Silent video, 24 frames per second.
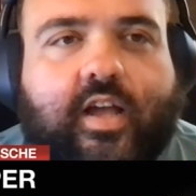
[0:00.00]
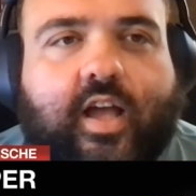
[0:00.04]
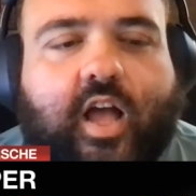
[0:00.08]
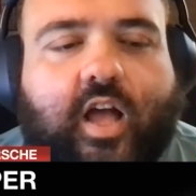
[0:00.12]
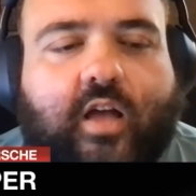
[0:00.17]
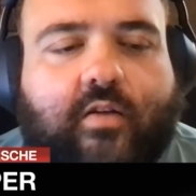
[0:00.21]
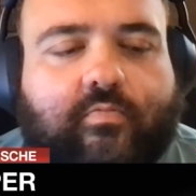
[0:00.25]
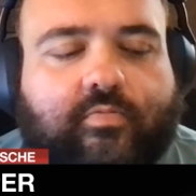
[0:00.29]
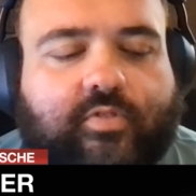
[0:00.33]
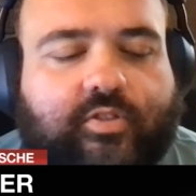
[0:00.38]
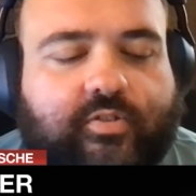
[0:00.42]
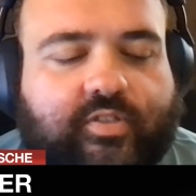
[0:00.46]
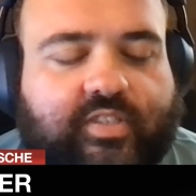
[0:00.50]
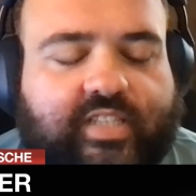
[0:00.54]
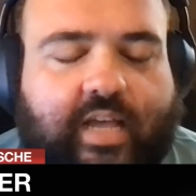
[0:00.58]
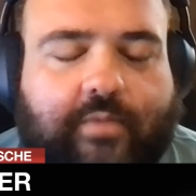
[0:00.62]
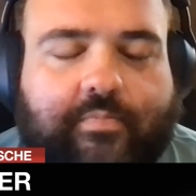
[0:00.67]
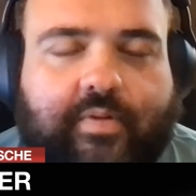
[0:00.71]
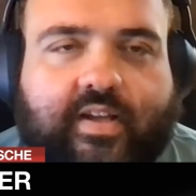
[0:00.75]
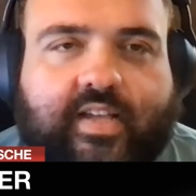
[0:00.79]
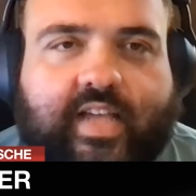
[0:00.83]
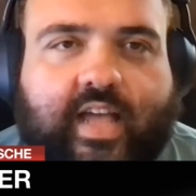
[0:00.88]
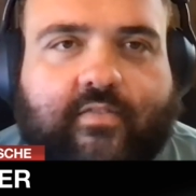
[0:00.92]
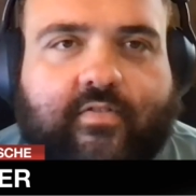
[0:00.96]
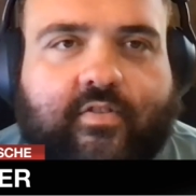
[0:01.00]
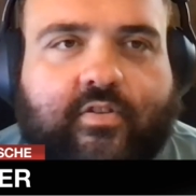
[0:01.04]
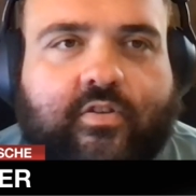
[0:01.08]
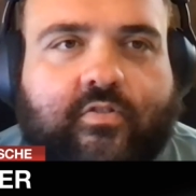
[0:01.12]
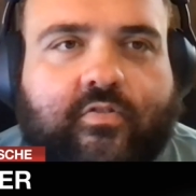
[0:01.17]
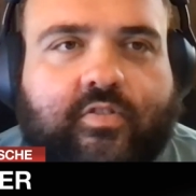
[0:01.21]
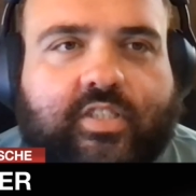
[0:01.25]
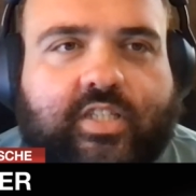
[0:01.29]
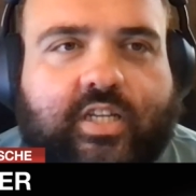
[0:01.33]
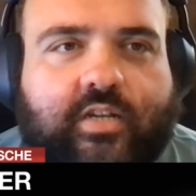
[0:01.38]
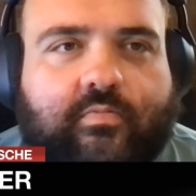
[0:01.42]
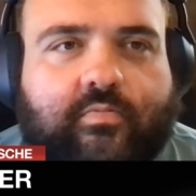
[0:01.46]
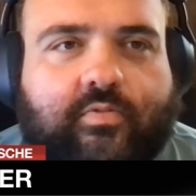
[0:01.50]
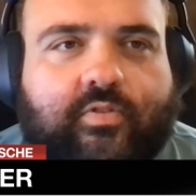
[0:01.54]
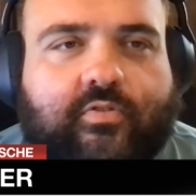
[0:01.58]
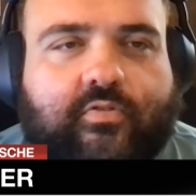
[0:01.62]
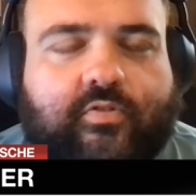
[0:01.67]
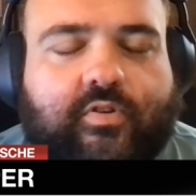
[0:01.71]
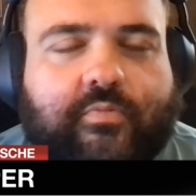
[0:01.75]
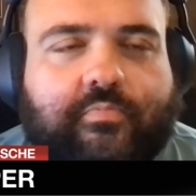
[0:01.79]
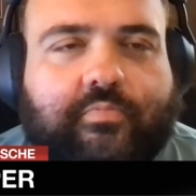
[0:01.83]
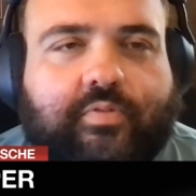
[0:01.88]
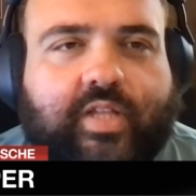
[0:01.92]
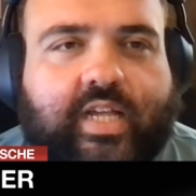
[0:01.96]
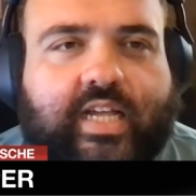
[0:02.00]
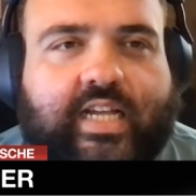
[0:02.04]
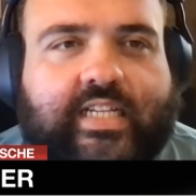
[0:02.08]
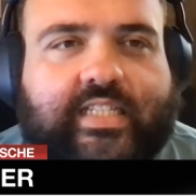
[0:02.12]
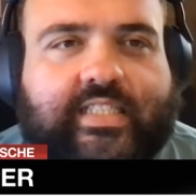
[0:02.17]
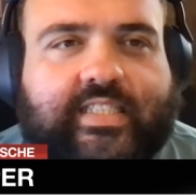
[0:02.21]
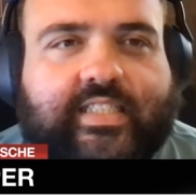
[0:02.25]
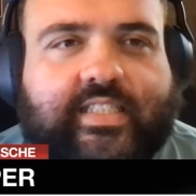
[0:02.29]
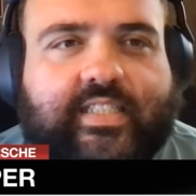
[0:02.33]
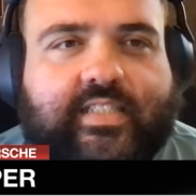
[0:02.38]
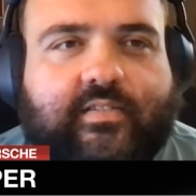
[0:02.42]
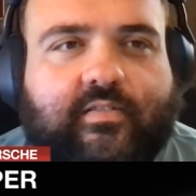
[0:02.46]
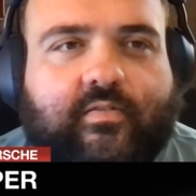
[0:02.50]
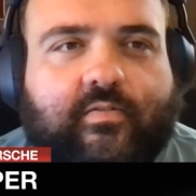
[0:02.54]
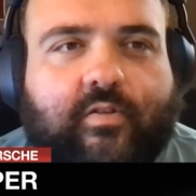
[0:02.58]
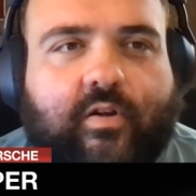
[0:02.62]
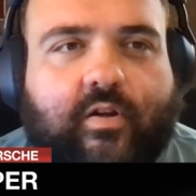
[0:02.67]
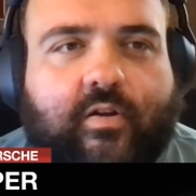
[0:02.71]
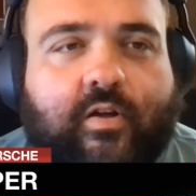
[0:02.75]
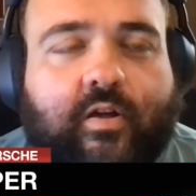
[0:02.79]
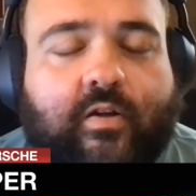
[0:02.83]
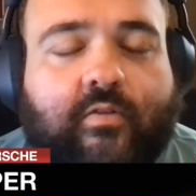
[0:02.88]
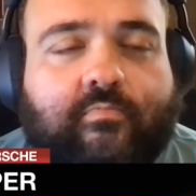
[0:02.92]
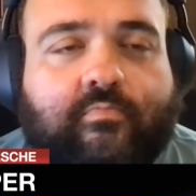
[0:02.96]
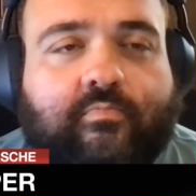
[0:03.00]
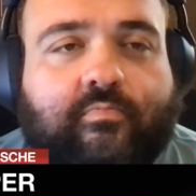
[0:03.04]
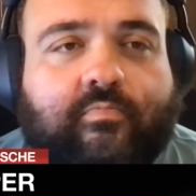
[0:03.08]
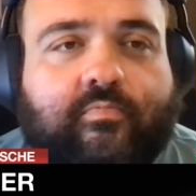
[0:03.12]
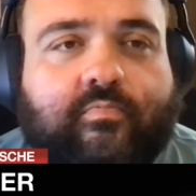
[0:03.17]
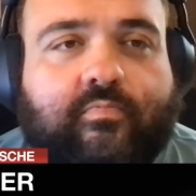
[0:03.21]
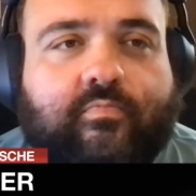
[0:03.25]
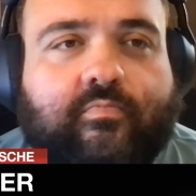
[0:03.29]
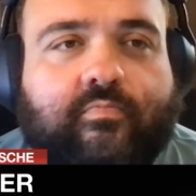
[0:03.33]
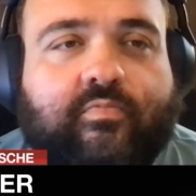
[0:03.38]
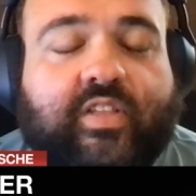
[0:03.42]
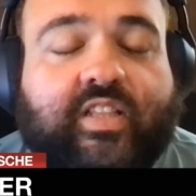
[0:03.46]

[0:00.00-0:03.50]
Um, she was tapped by Gavin Newsom to replace the um,